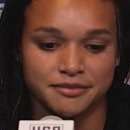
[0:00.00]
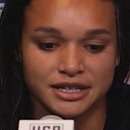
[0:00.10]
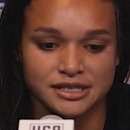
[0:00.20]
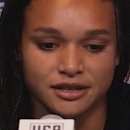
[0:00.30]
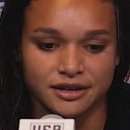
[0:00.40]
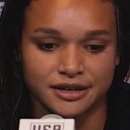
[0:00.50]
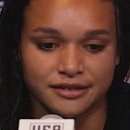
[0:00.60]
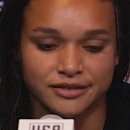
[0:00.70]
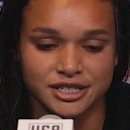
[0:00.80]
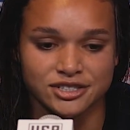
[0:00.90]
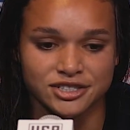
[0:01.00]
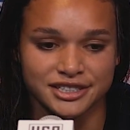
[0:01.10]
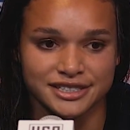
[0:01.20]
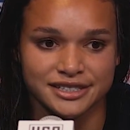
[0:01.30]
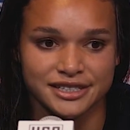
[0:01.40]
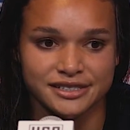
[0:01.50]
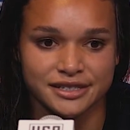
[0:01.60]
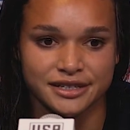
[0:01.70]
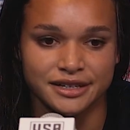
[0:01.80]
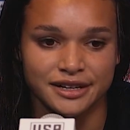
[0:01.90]
It's a lot of uncertainties,
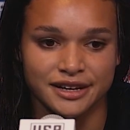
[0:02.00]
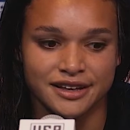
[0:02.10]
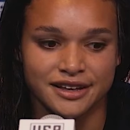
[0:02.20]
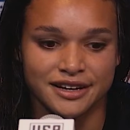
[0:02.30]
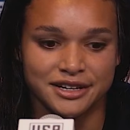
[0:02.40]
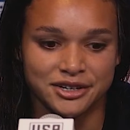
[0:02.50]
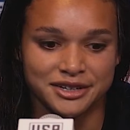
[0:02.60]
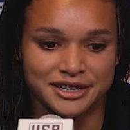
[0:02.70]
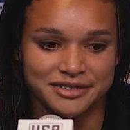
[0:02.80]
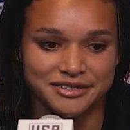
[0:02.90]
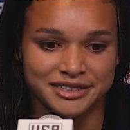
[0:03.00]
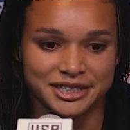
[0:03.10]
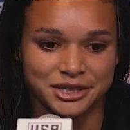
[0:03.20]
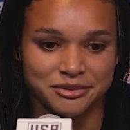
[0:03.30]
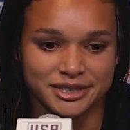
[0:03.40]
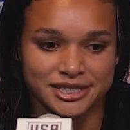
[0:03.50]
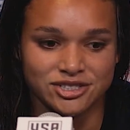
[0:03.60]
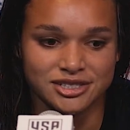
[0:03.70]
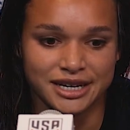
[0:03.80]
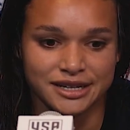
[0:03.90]
and, you know, you never really know what
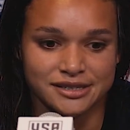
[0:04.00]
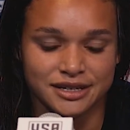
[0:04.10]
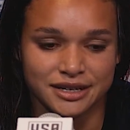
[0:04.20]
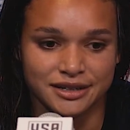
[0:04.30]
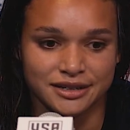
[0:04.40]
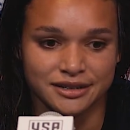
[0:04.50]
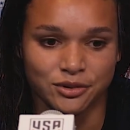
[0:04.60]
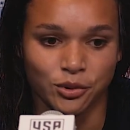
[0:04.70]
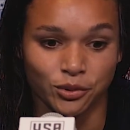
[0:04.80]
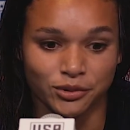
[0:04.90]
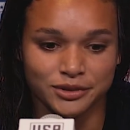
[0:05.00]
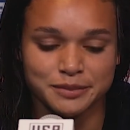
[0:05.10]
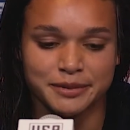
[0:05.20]
each day is going to hold.